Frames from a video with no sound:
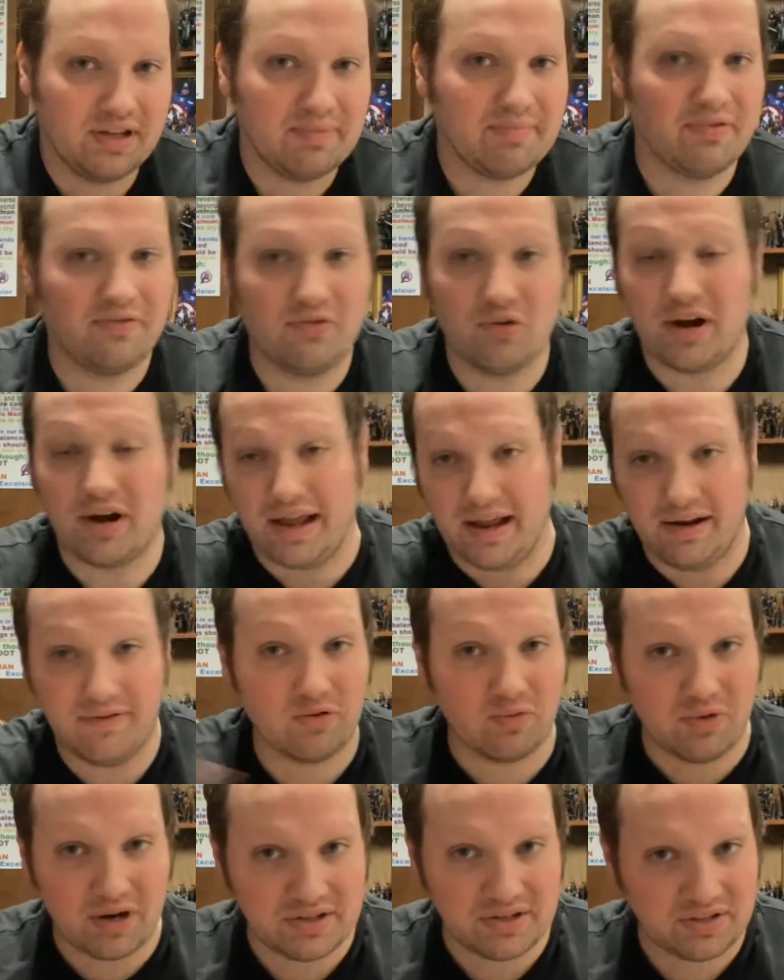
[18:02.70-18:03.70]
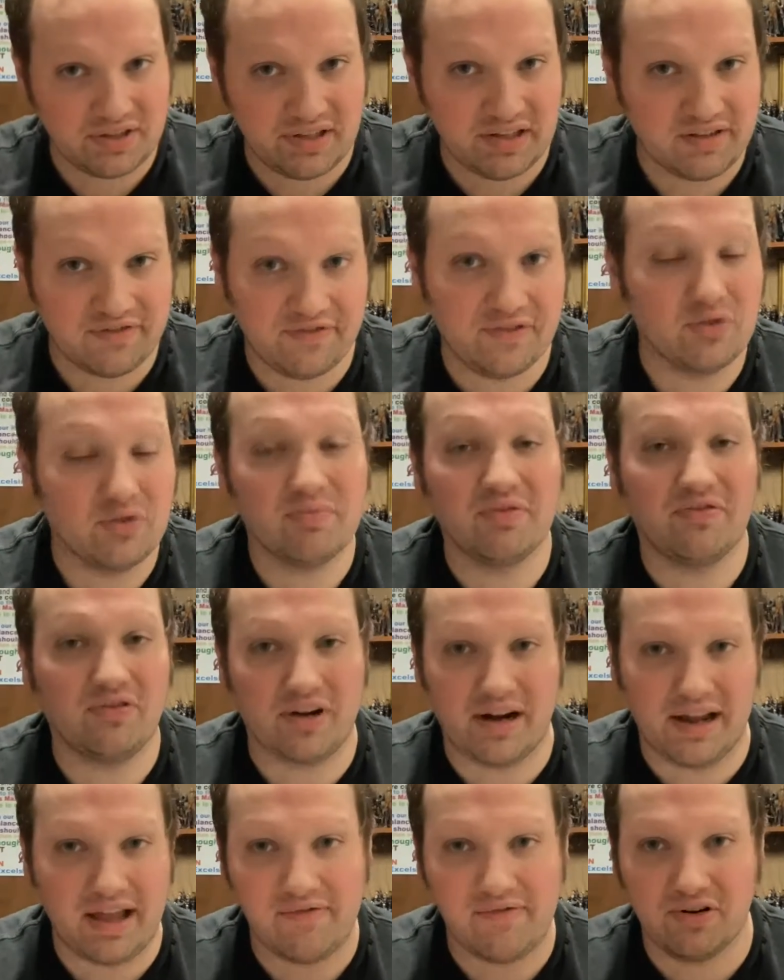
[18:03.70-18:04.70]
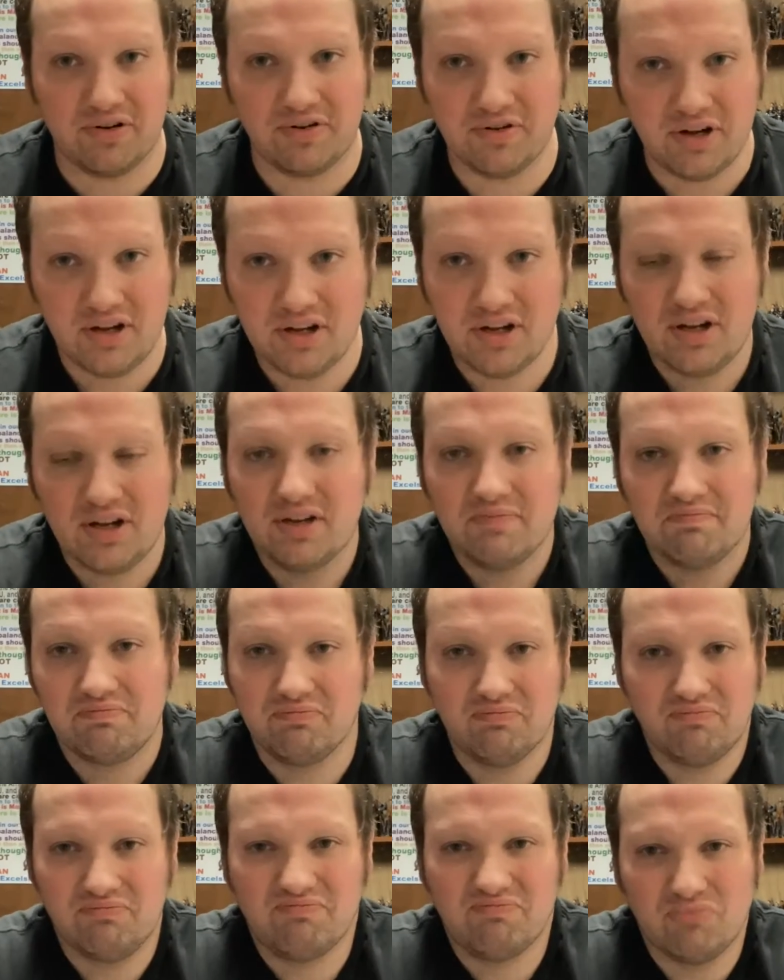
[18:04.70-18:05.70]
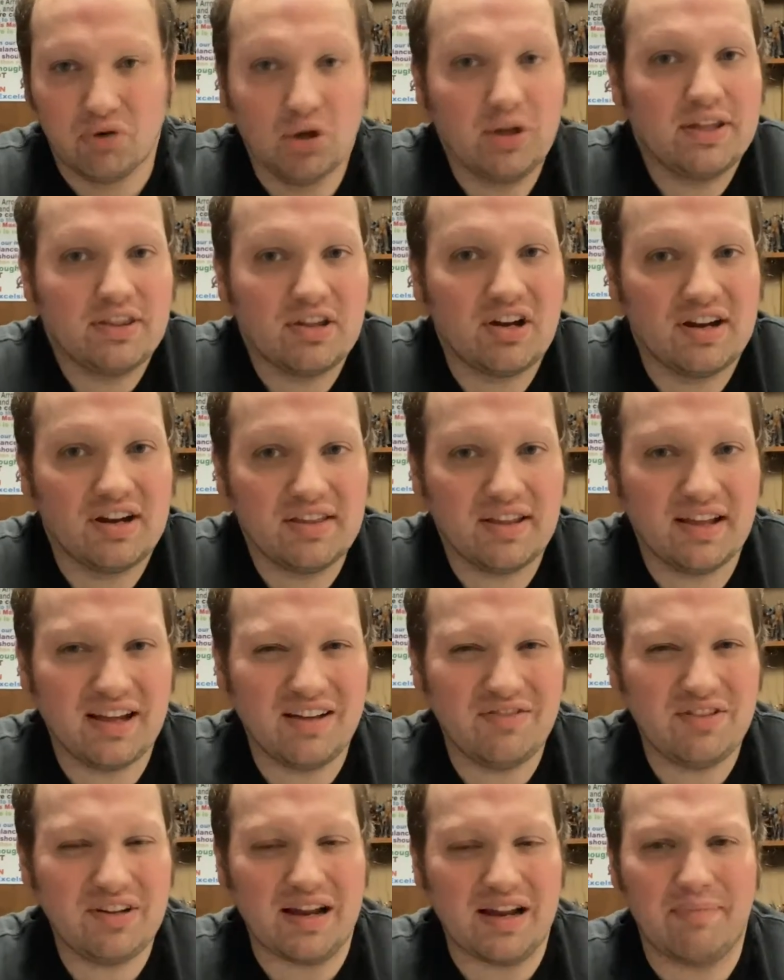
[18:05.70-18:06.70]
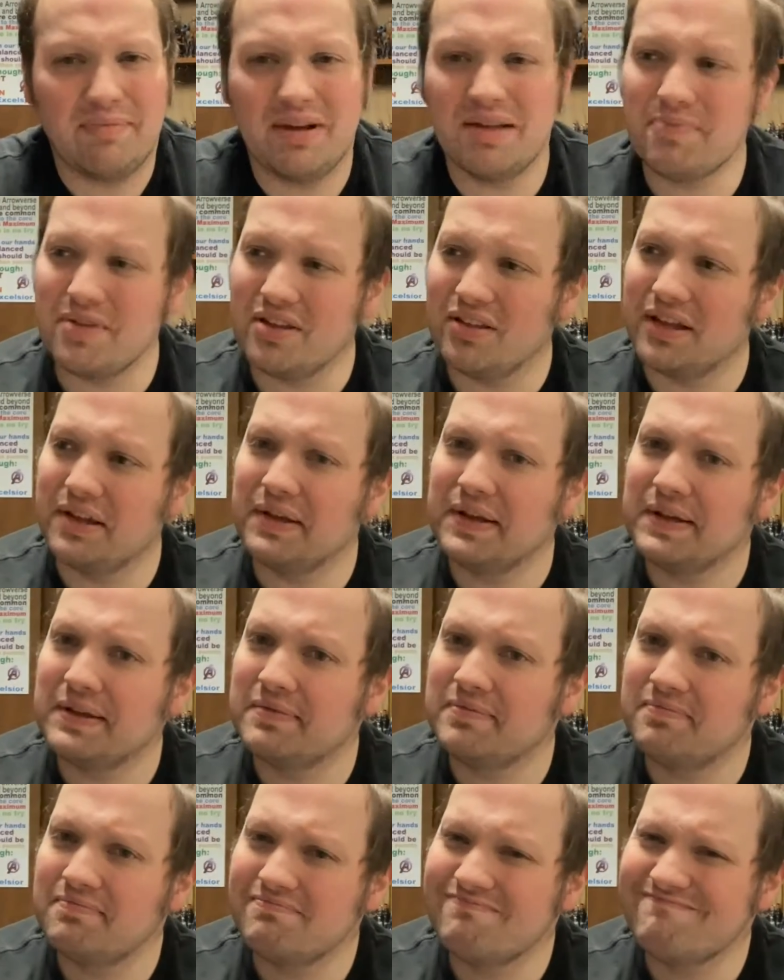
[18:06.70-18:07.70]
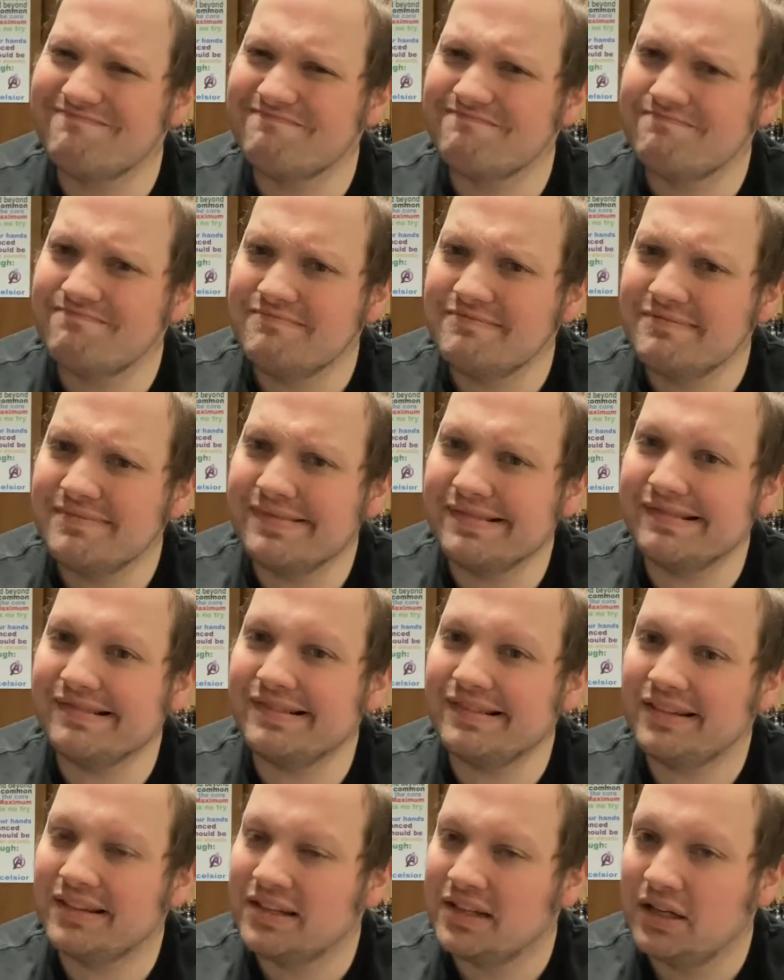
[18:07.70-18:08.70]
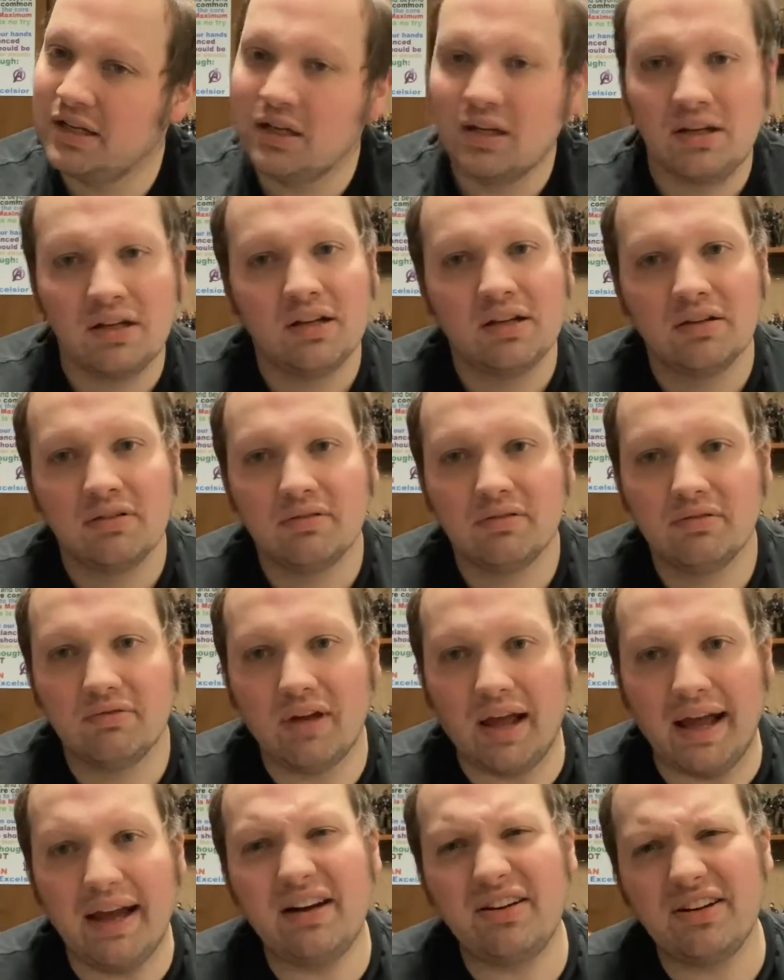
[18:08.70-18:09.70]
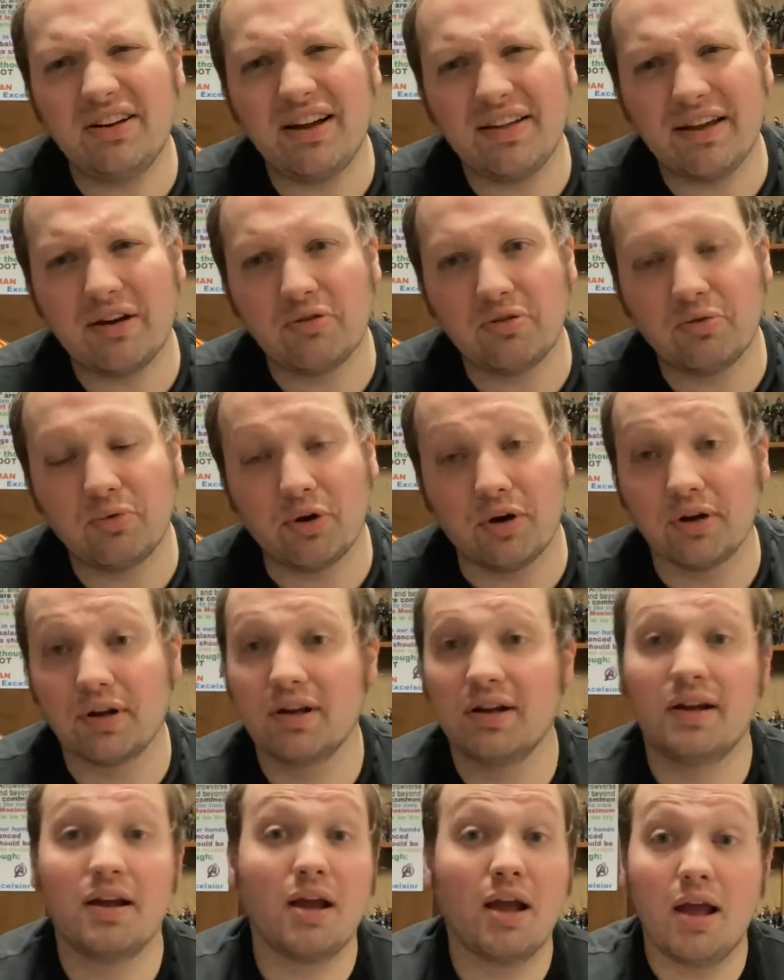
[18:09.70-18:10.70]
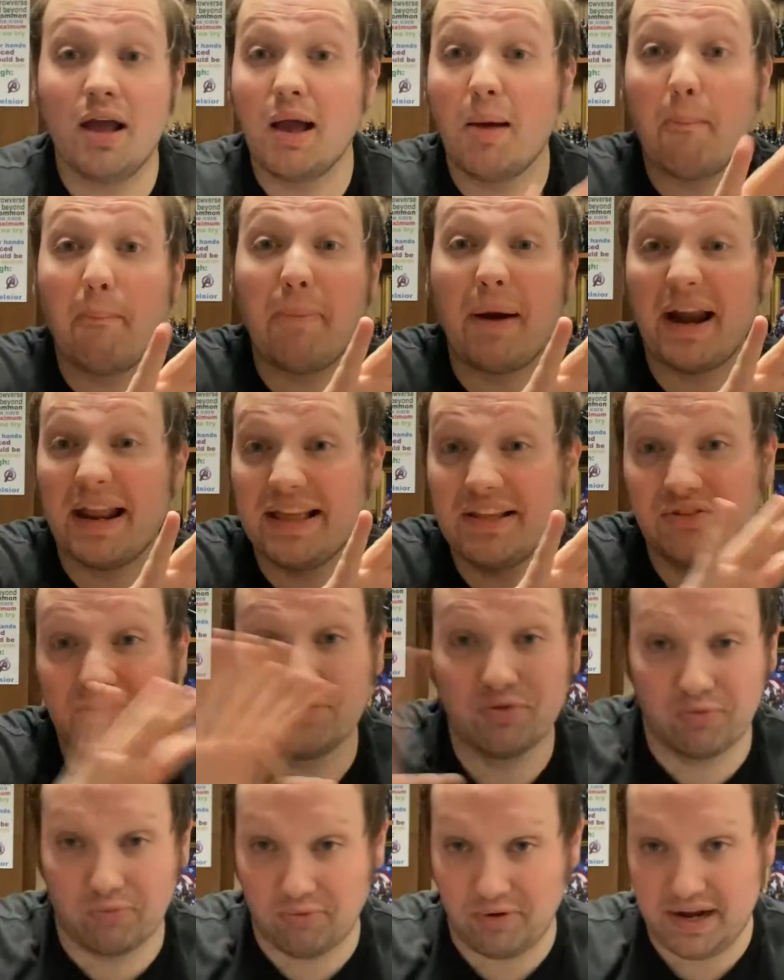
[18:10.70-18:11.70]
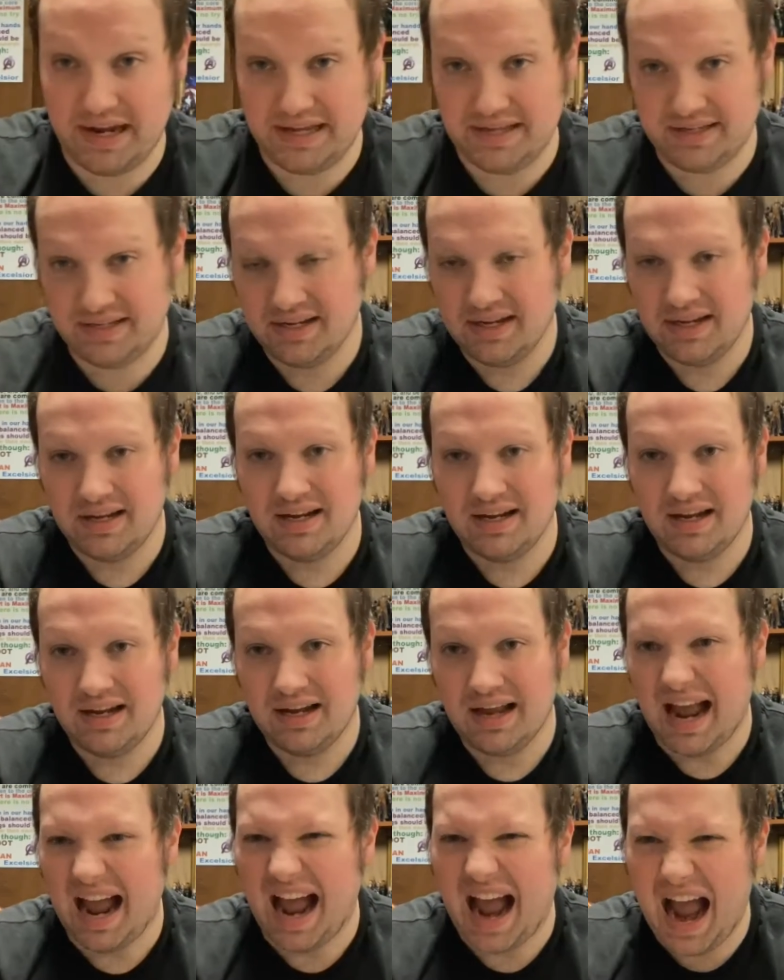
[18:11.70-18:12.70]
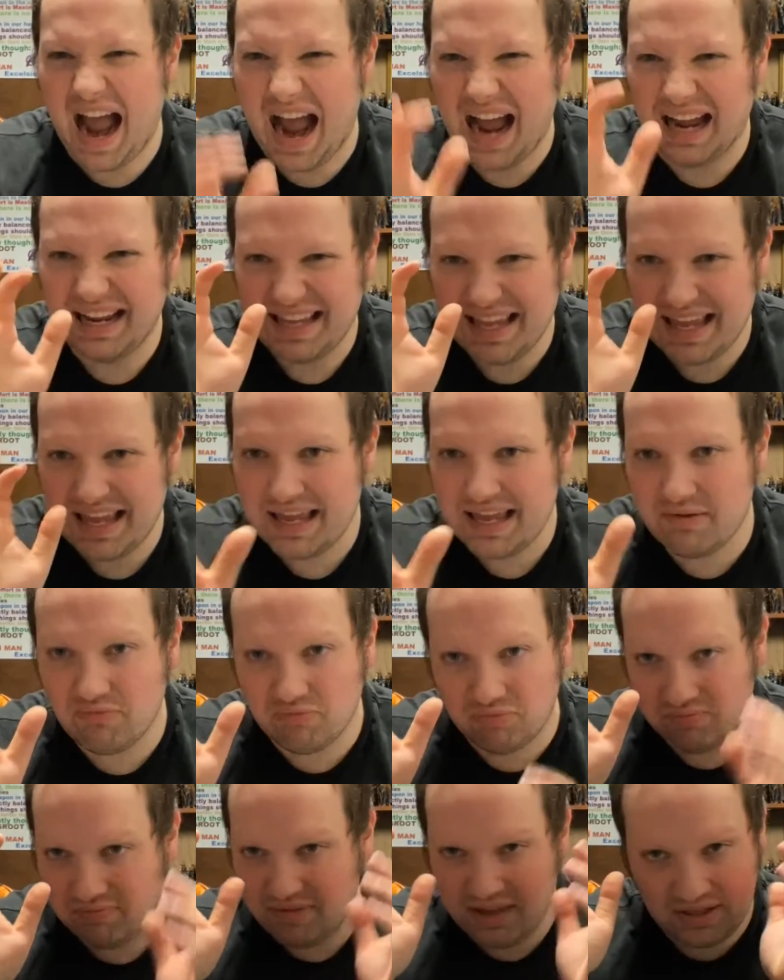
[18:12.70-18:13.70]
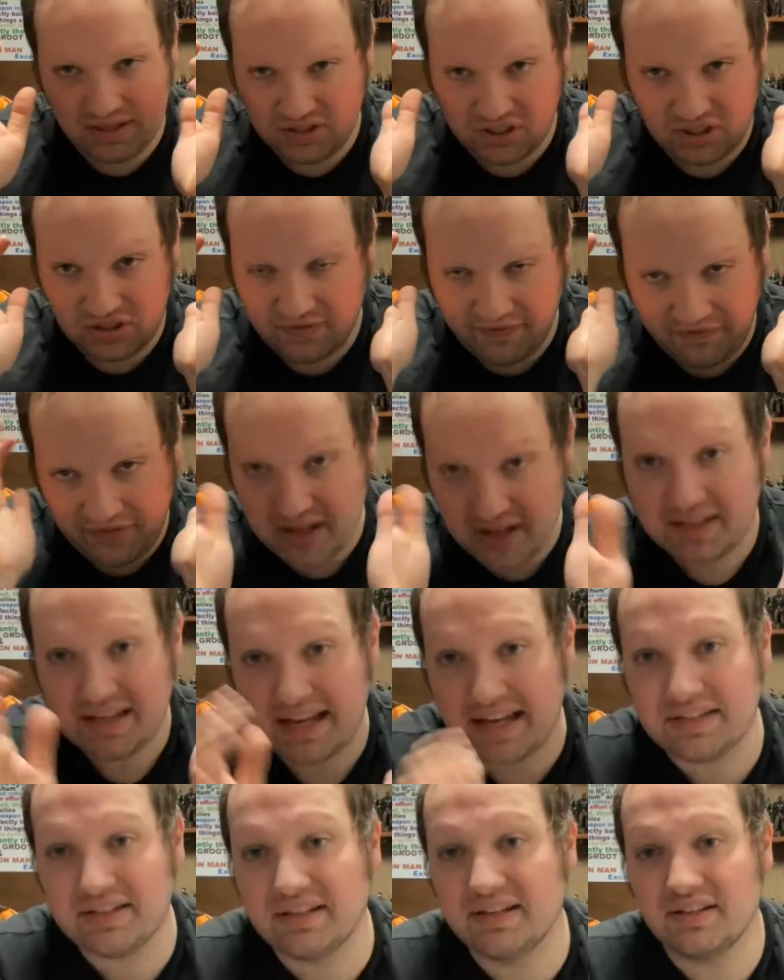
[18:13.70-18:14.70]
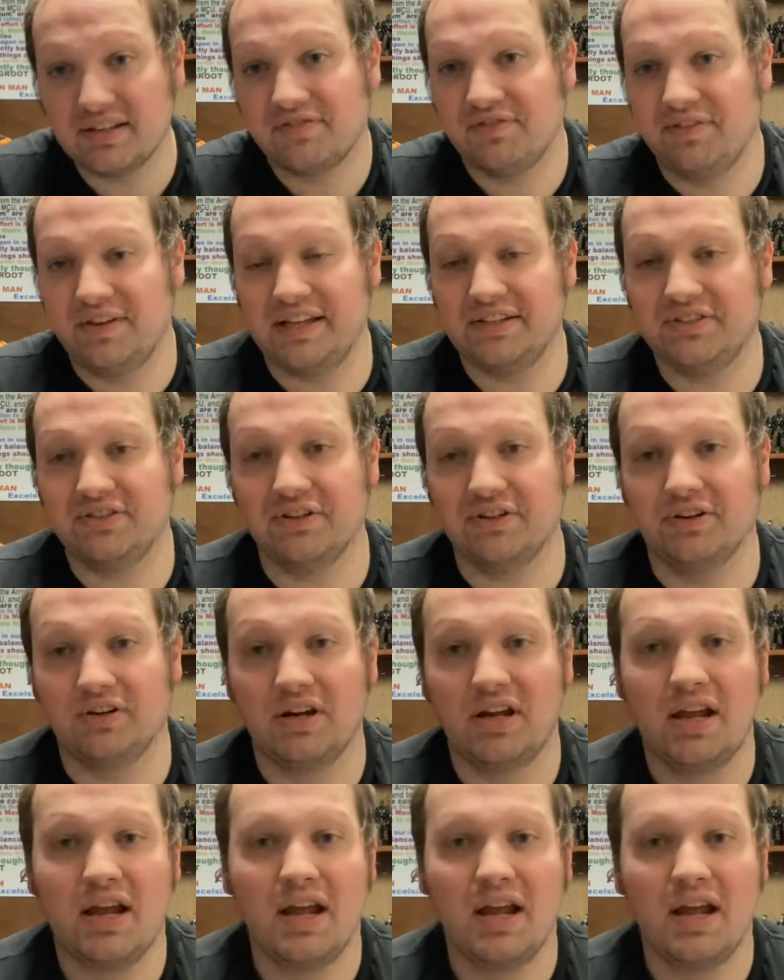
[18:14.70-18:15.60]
before I ever watched this film, before I ever really thought anything of it, I might be like, I don't know how that will work. But he's great. He is just fantastic as Fester.